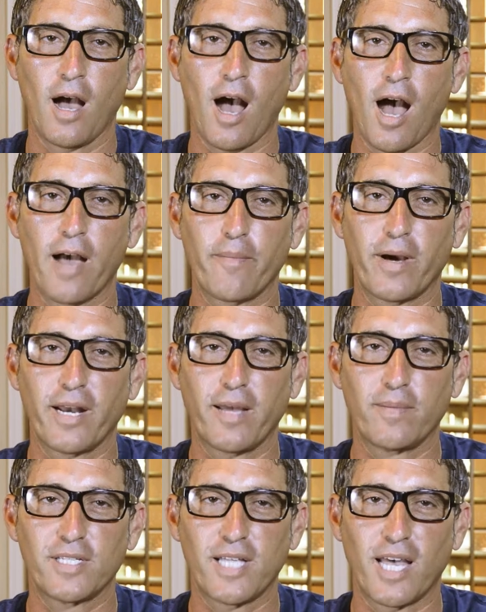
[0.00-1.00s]
Hi, my name
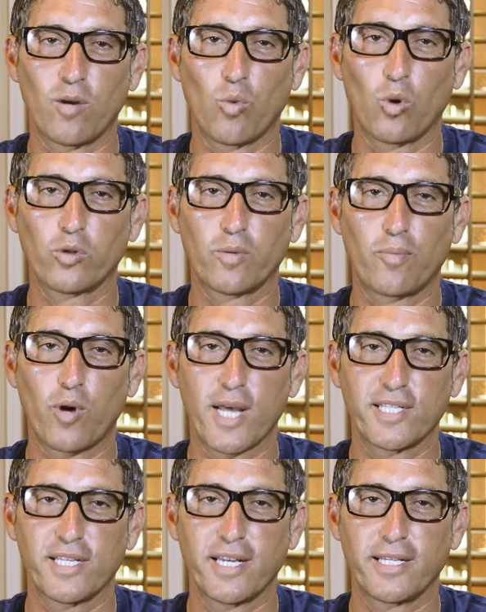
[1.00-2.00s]
is Dan Wolf,
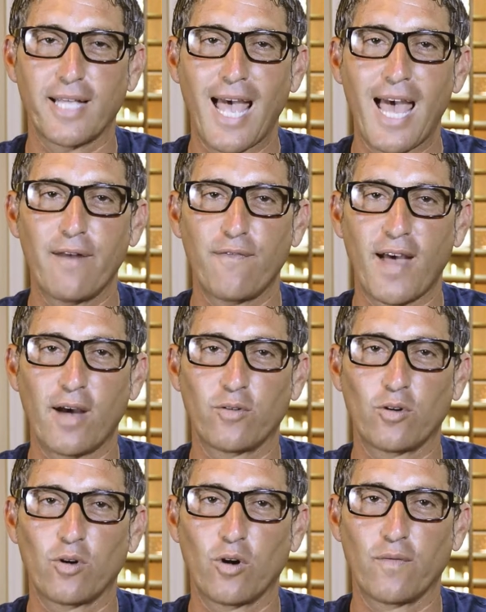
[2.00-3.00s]
president and
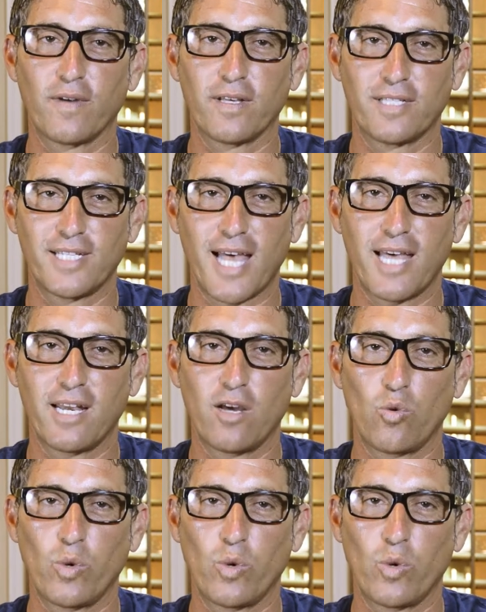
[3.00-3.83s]
founder of Zen